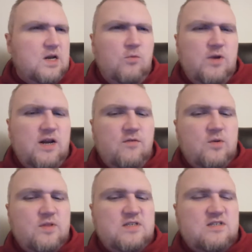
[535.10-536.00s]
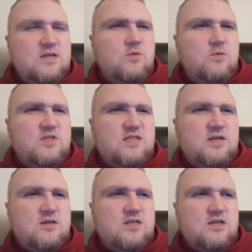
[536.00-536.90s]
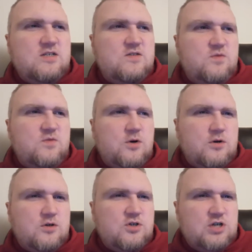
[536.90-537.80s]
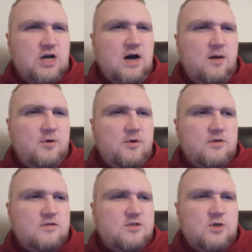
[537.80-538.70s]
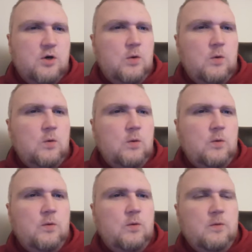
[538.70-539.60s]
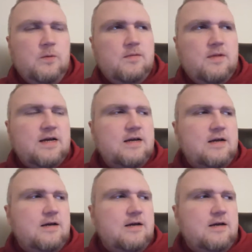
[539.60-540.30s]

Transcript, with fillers: we never really see what Sarah does for her job. So like